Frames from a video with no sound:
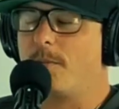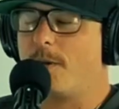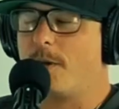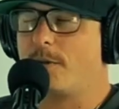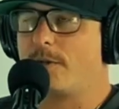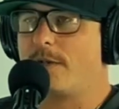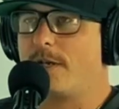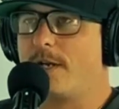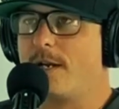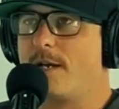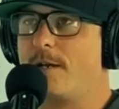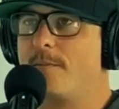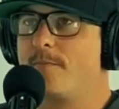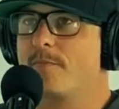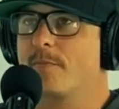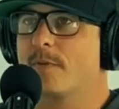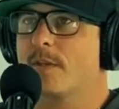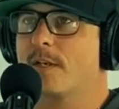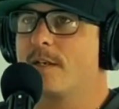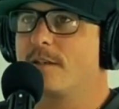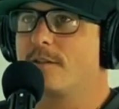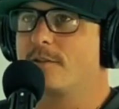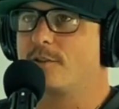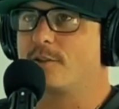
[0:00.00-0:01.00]
okay.
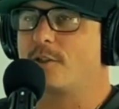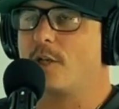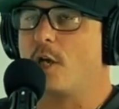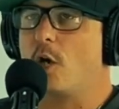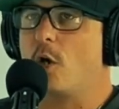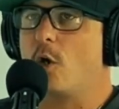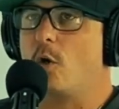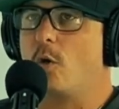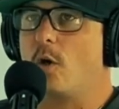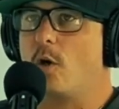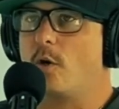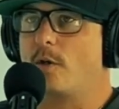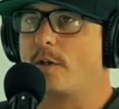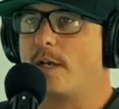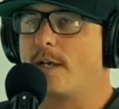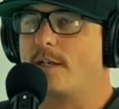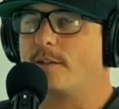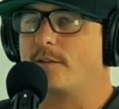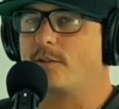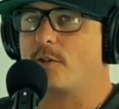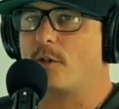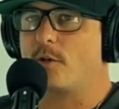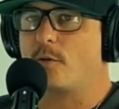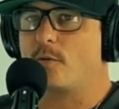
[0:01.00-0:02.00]

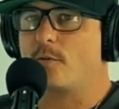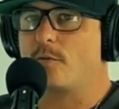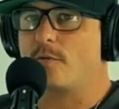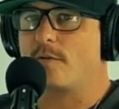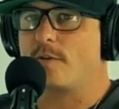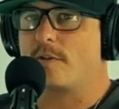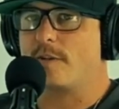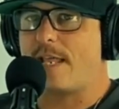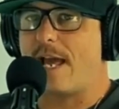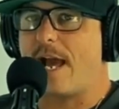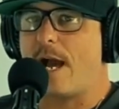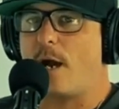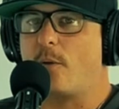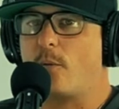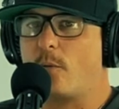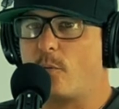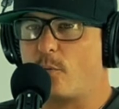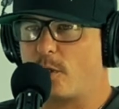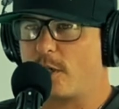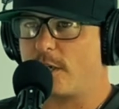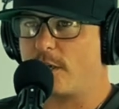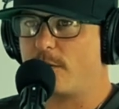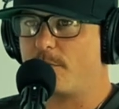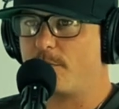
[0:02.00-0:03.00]
So now
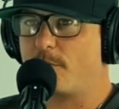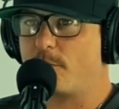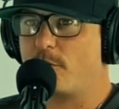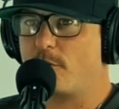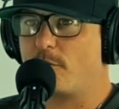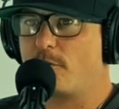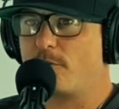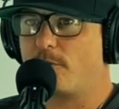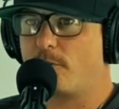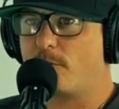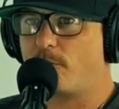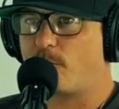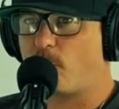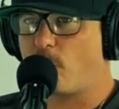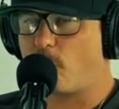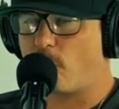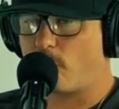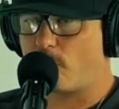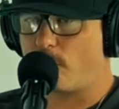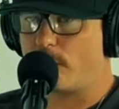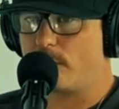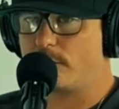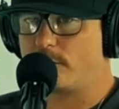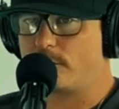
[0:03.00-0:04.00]
we're gonna move
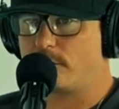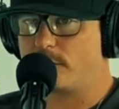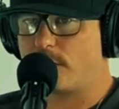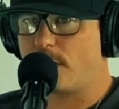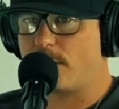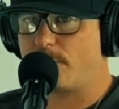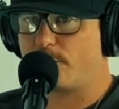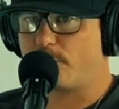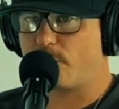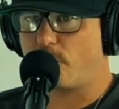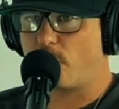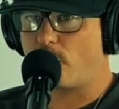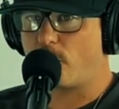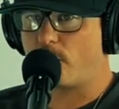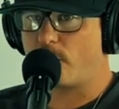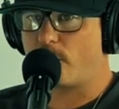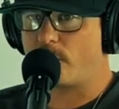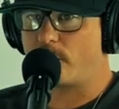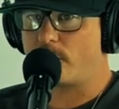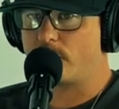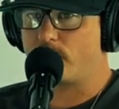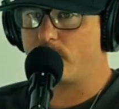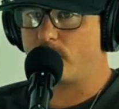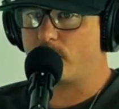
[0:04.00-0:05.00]
forward, skip
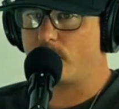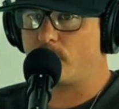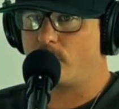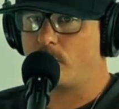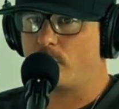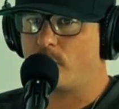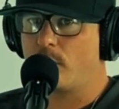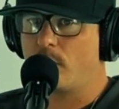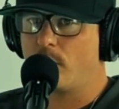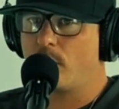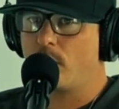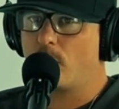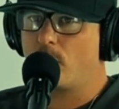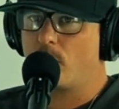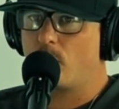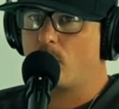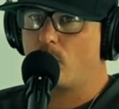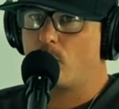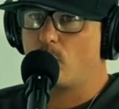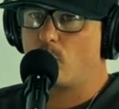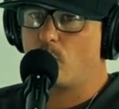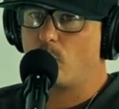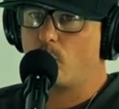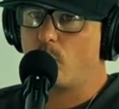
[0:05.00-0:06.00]
forward to
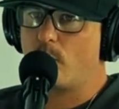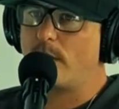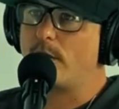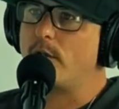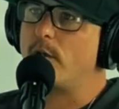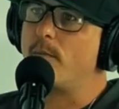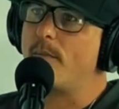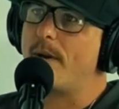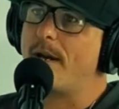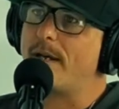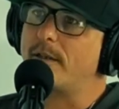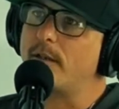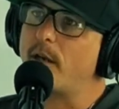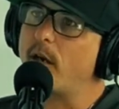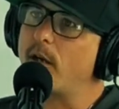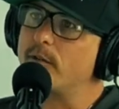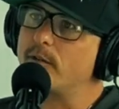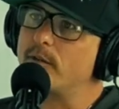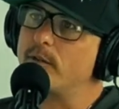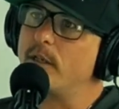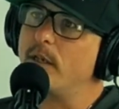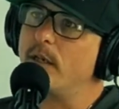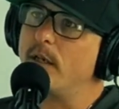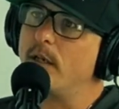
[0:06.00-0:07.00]
when you met
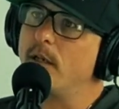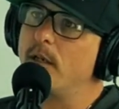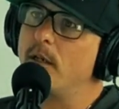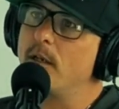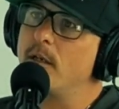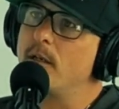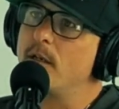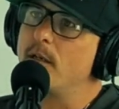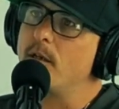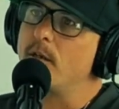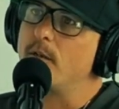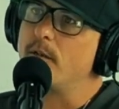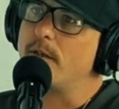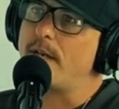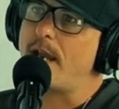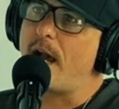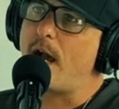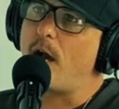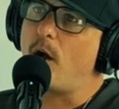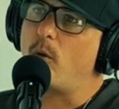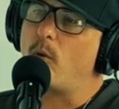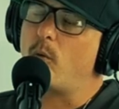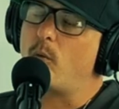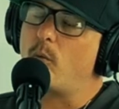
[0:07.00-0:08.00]
Darcia.
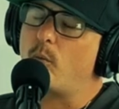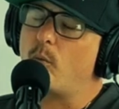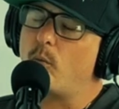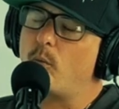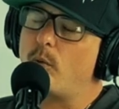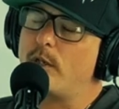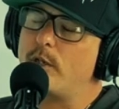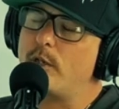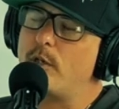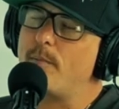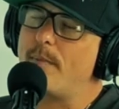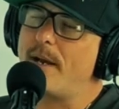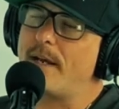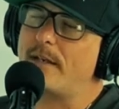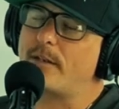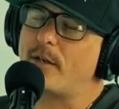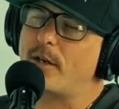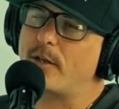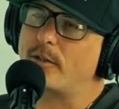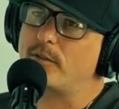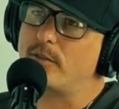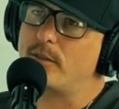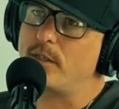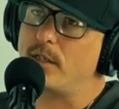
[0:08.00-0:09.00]
Now, when you met
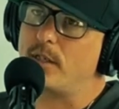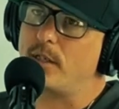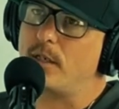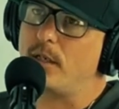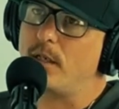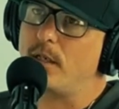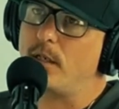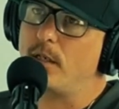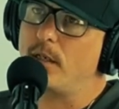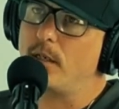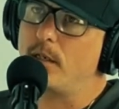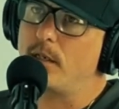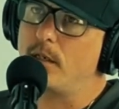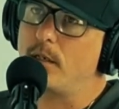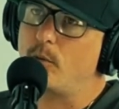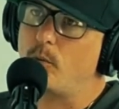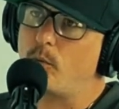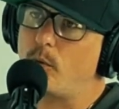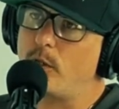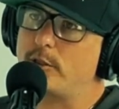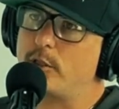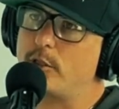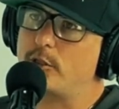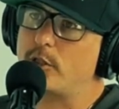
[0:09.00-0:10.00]
Darcia,
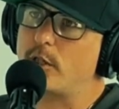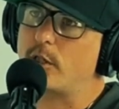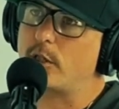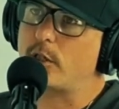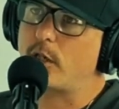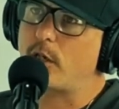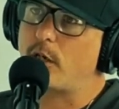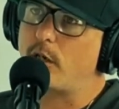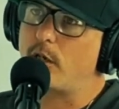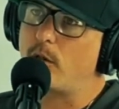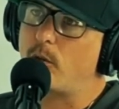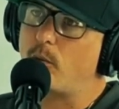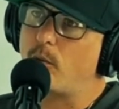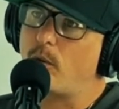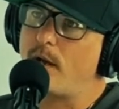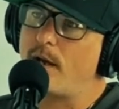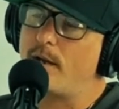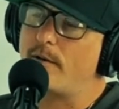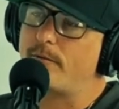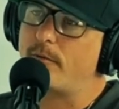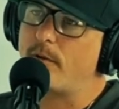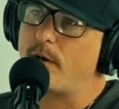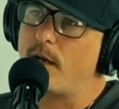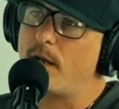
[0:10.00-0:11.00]
which is your current
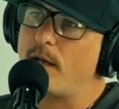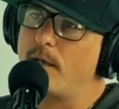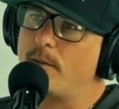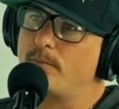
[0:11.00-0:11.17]
wife, right?